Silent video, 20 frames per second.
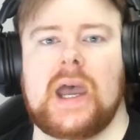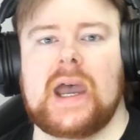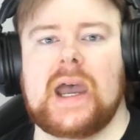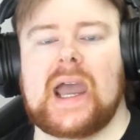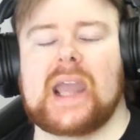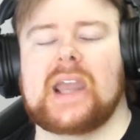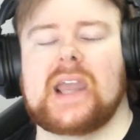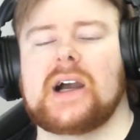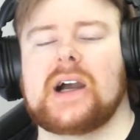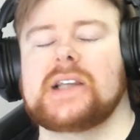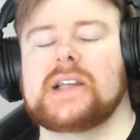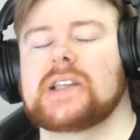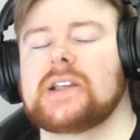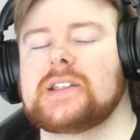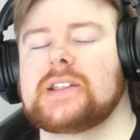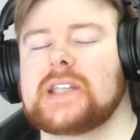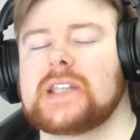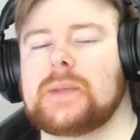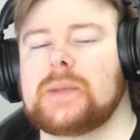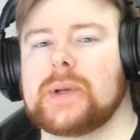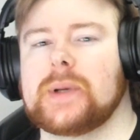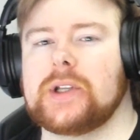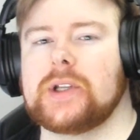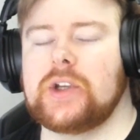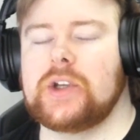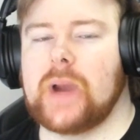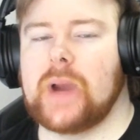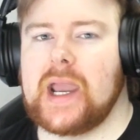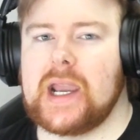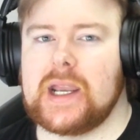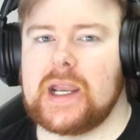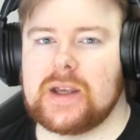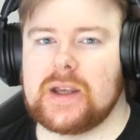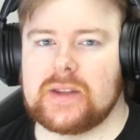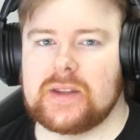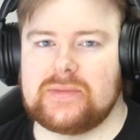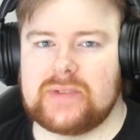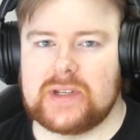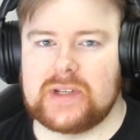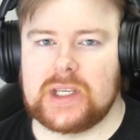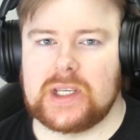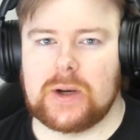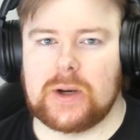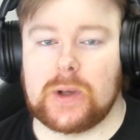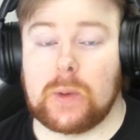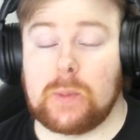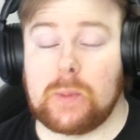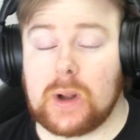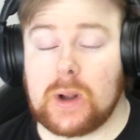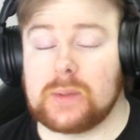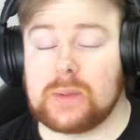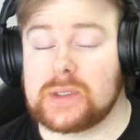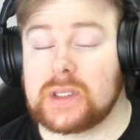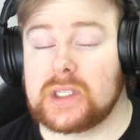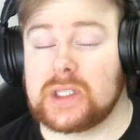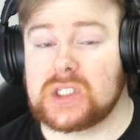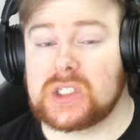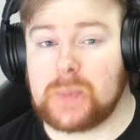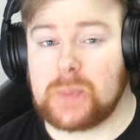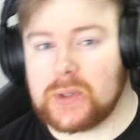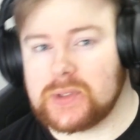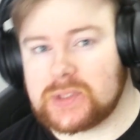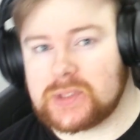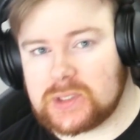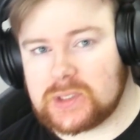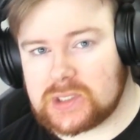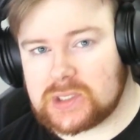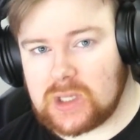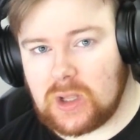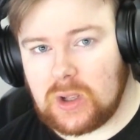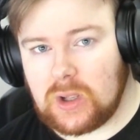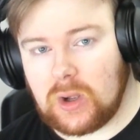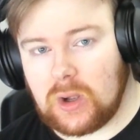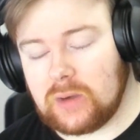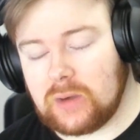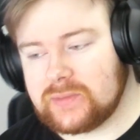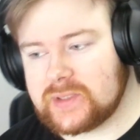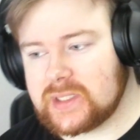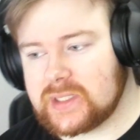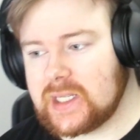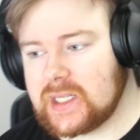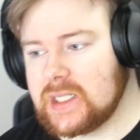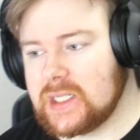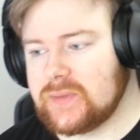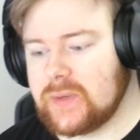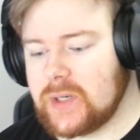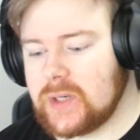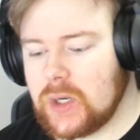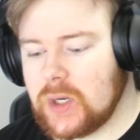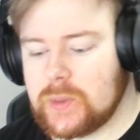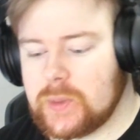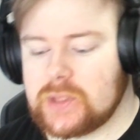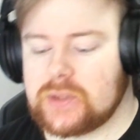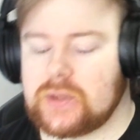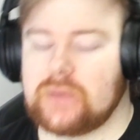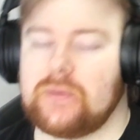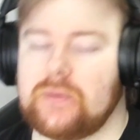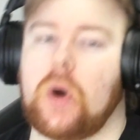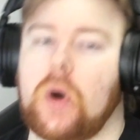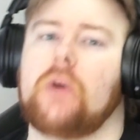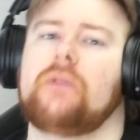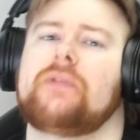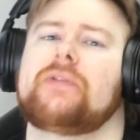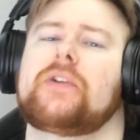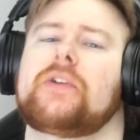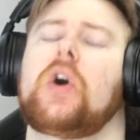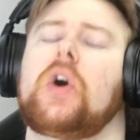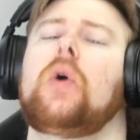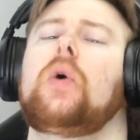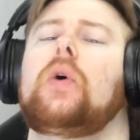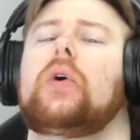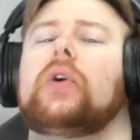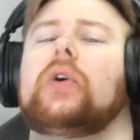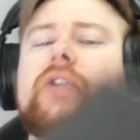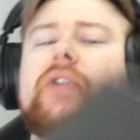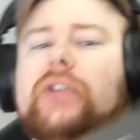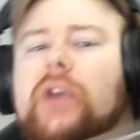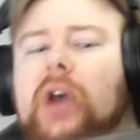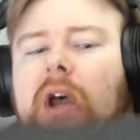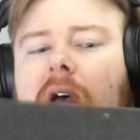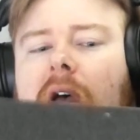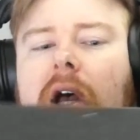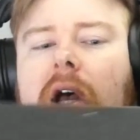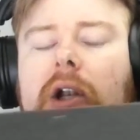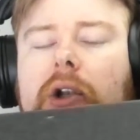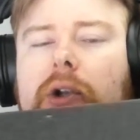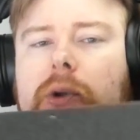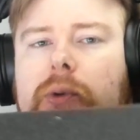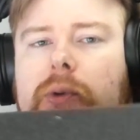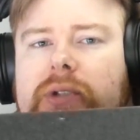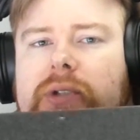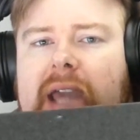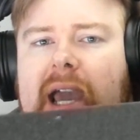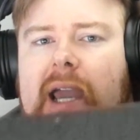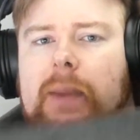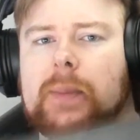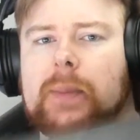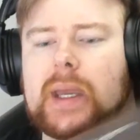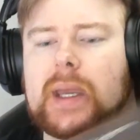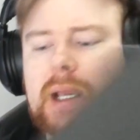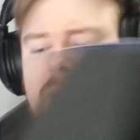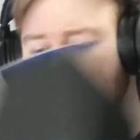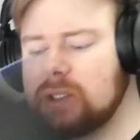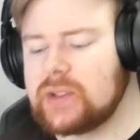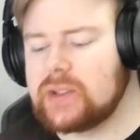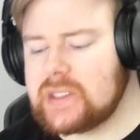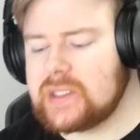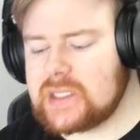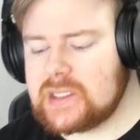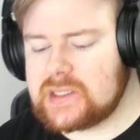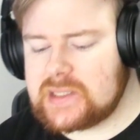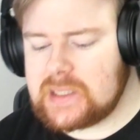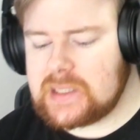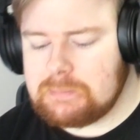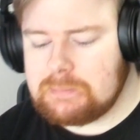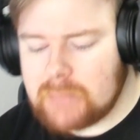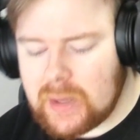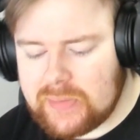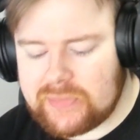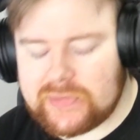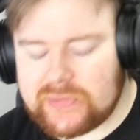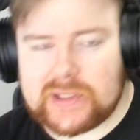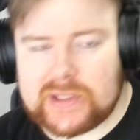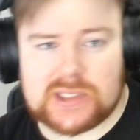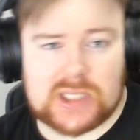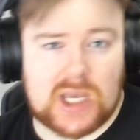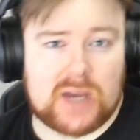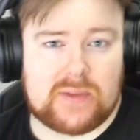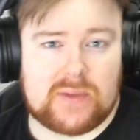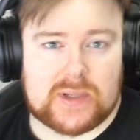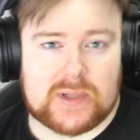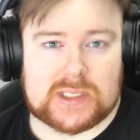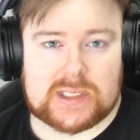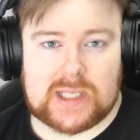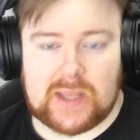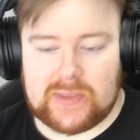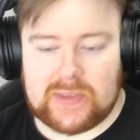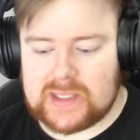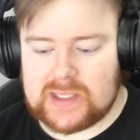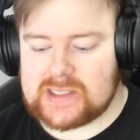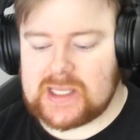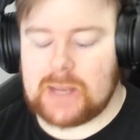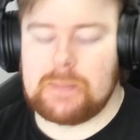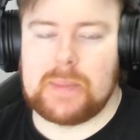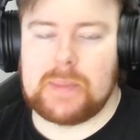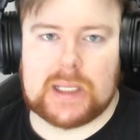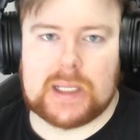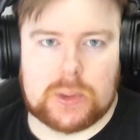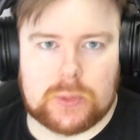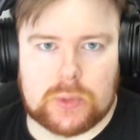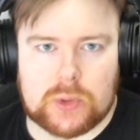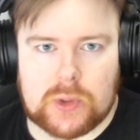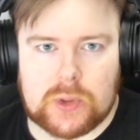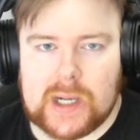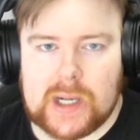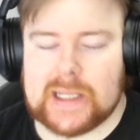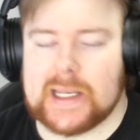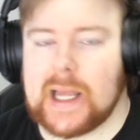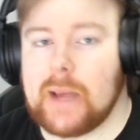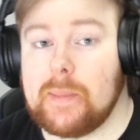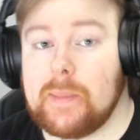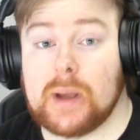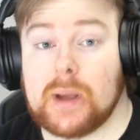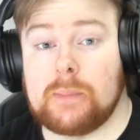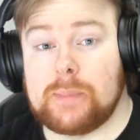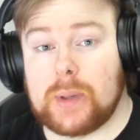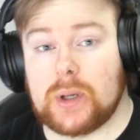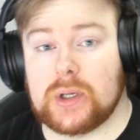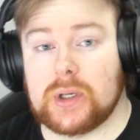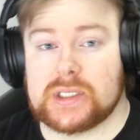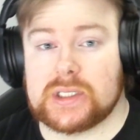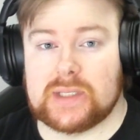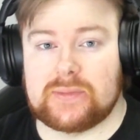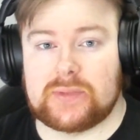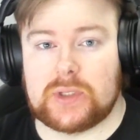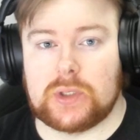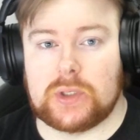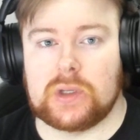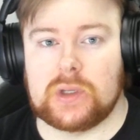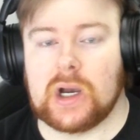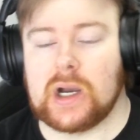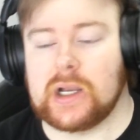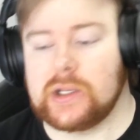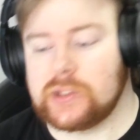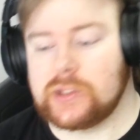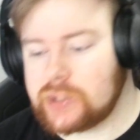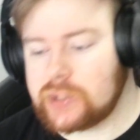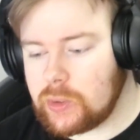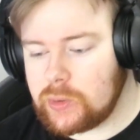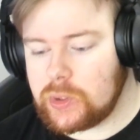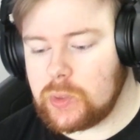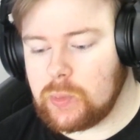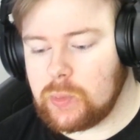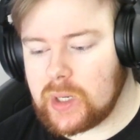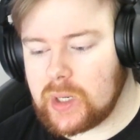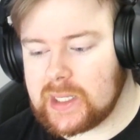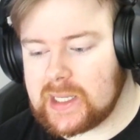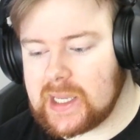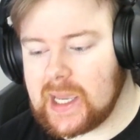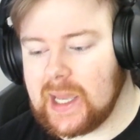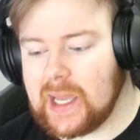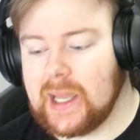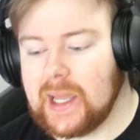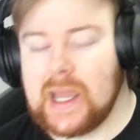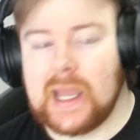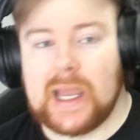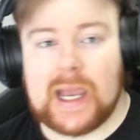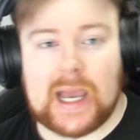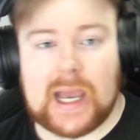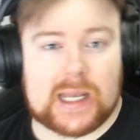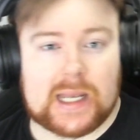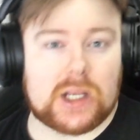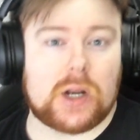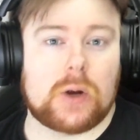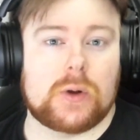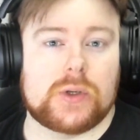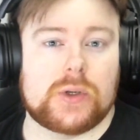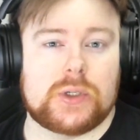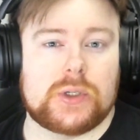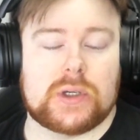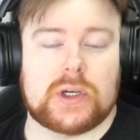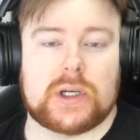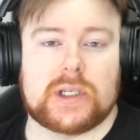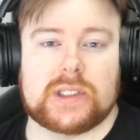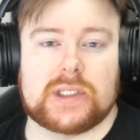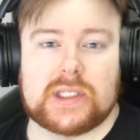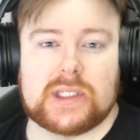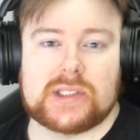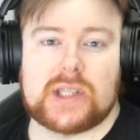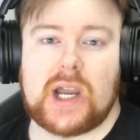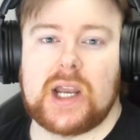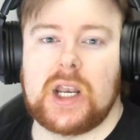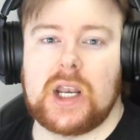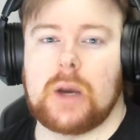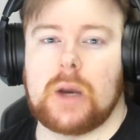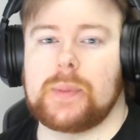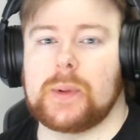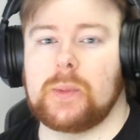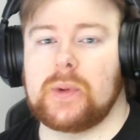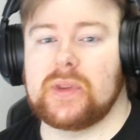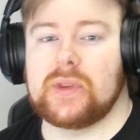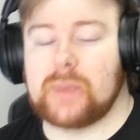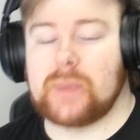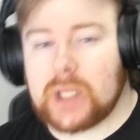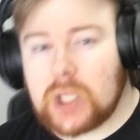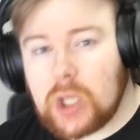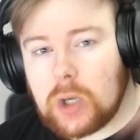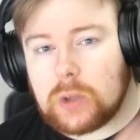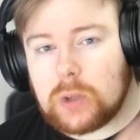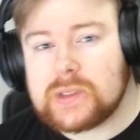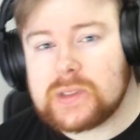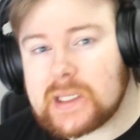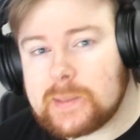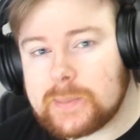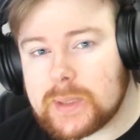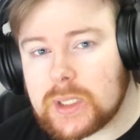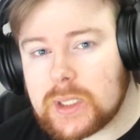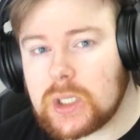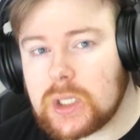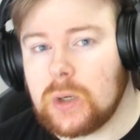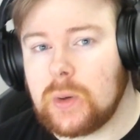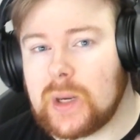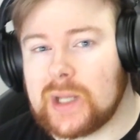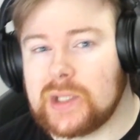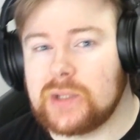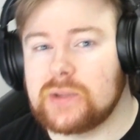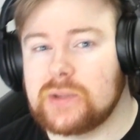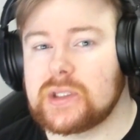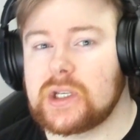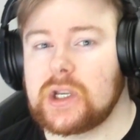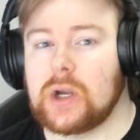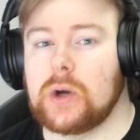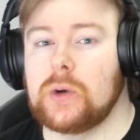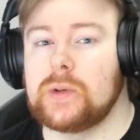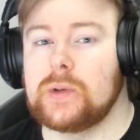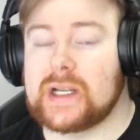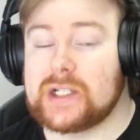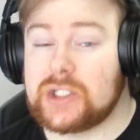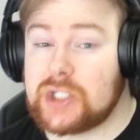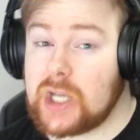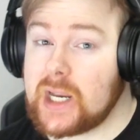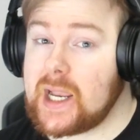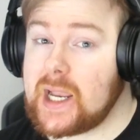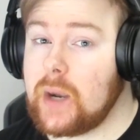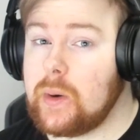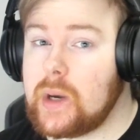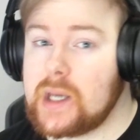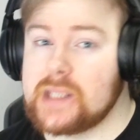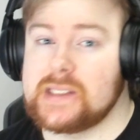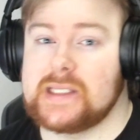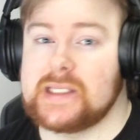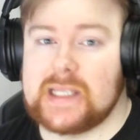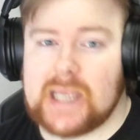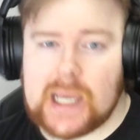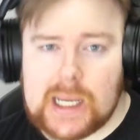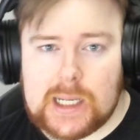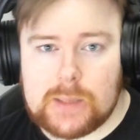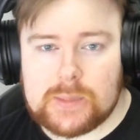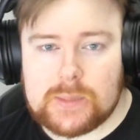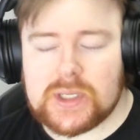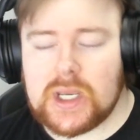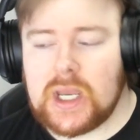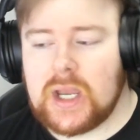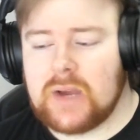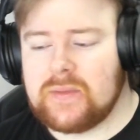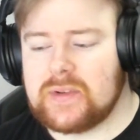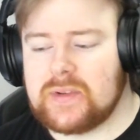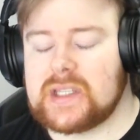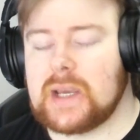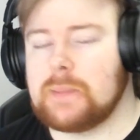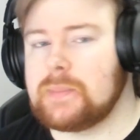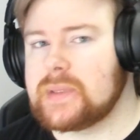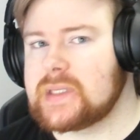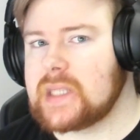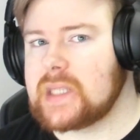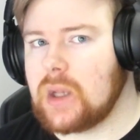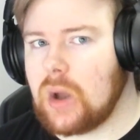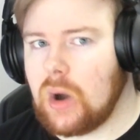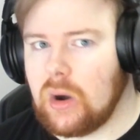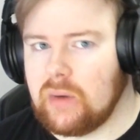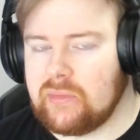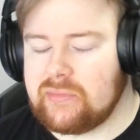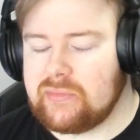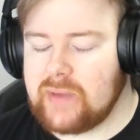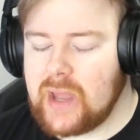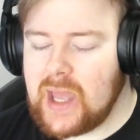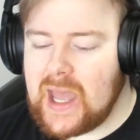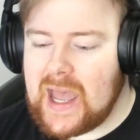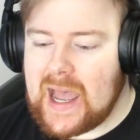Hey guys, Huzz here, bringing you another video, and a welcome to the sponsored slot of today's video, which is of, of course, Loot Gaming. So this is the monthly service that they send me a loot crate, let me unbox it for you guys, show you what I get, and encourage you guys to sign up with my code down below and use the code at checkout HuzzyGames for ten percent off.